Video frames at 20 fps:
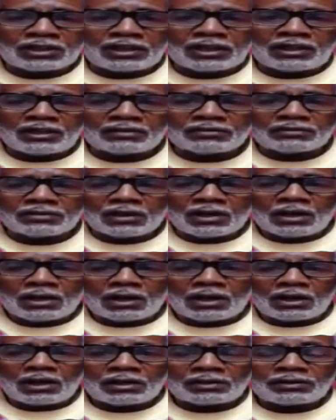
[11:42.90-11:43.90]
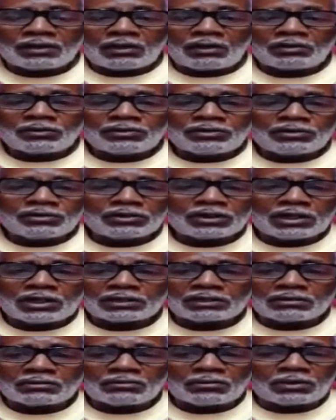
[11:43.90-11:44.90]
things. The older you
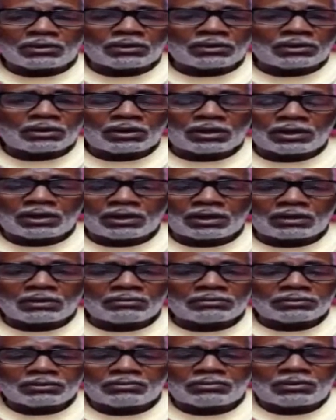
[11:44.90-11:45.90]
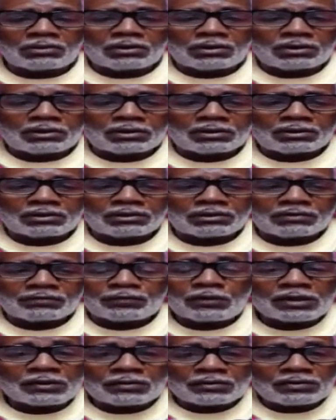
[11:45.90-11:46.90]
get, the more
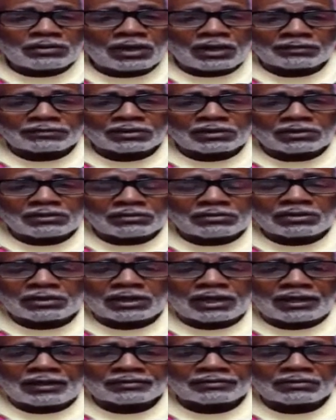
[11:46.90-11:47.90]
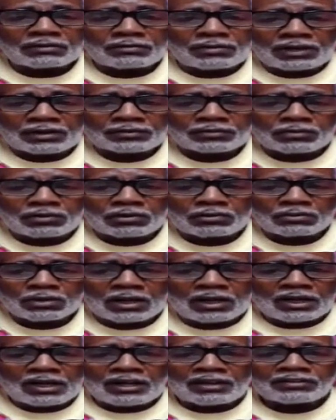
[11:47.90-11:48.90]
frequent you have to utilize the restroom.
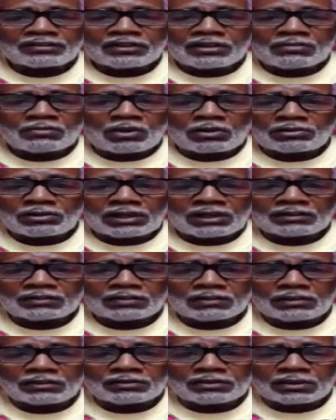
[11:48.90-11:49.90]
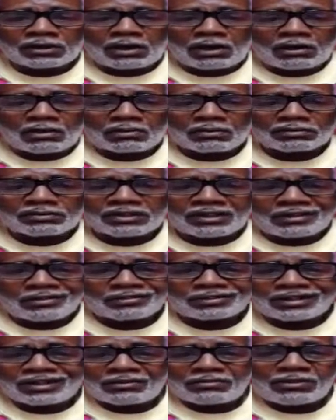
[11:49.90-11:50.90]
And she won't let children go. She
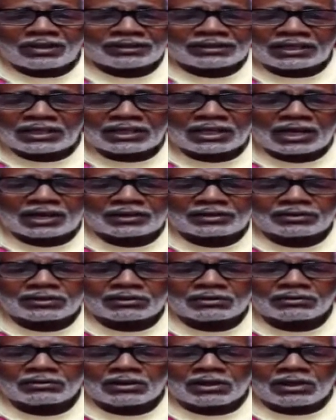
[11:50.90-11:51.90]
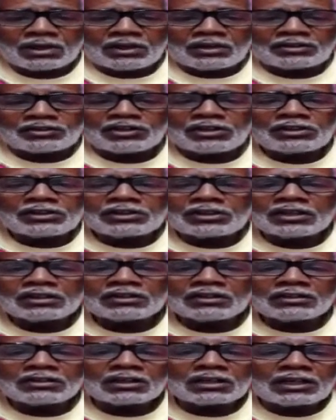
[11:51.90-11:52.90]
don't care what they got to do.
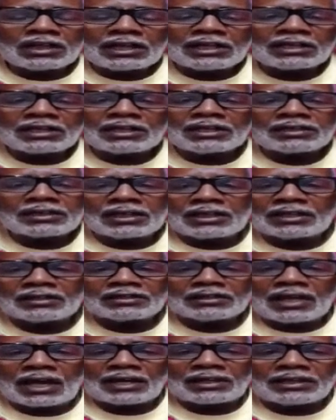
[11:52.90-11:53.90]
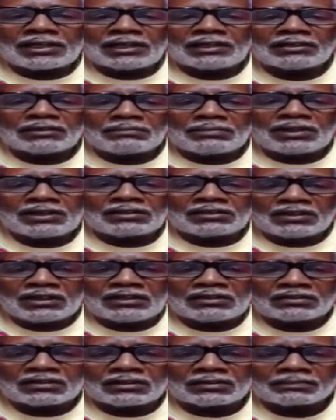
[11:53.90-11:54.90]
This is a lady that does not need to be
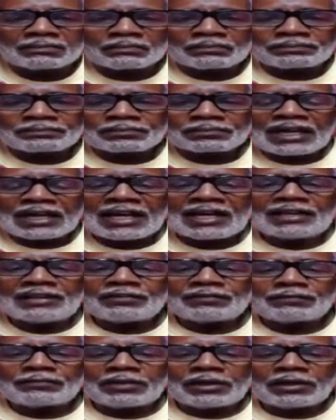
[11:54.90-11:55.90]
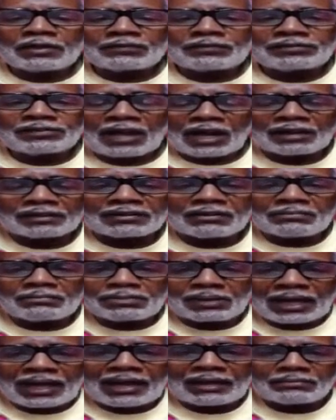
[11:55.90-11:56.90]
teaching. And if Dr.
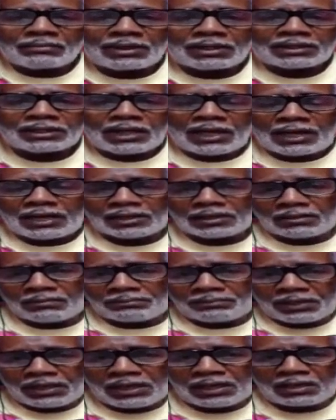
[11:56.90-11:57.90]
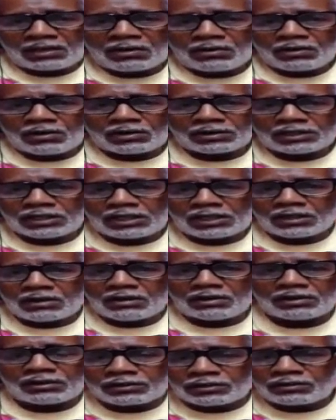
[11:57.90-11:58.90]
Blackman can't compel her or get
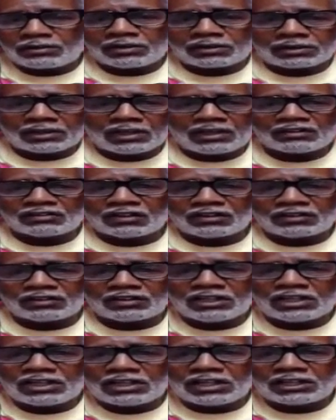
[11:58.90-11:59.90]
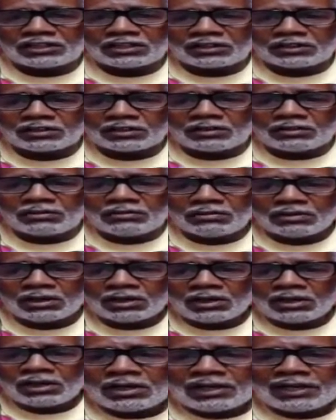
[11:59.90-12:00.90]
her to do the things that she need to do,
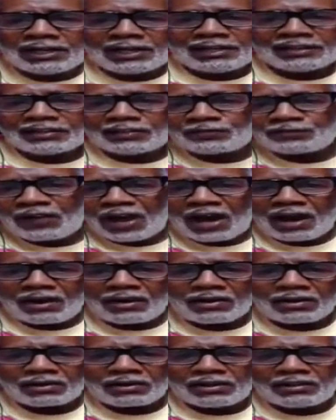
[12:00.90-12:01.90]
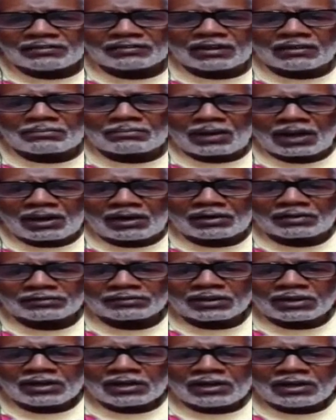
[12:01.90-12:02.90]
he needs to fire her. He's a
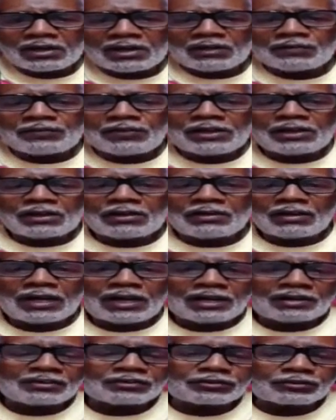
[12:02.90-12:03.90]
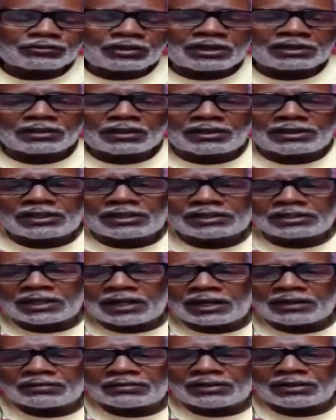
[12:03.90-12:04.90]
boss. If he don't have the strength or the
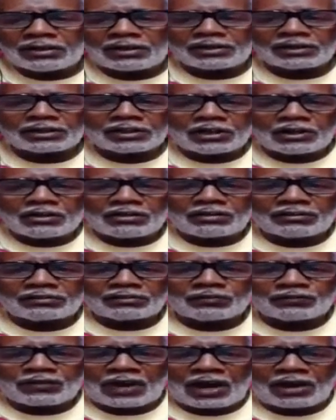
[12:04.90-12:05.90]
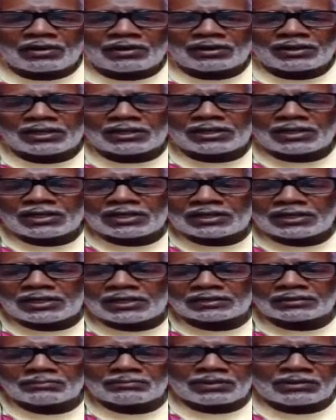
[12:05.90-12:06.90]
integrity or the courage to fire her, then he
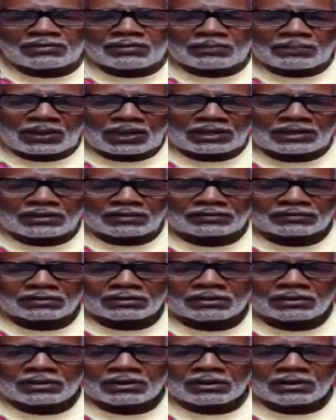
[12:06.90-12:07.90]
needs to be replaced.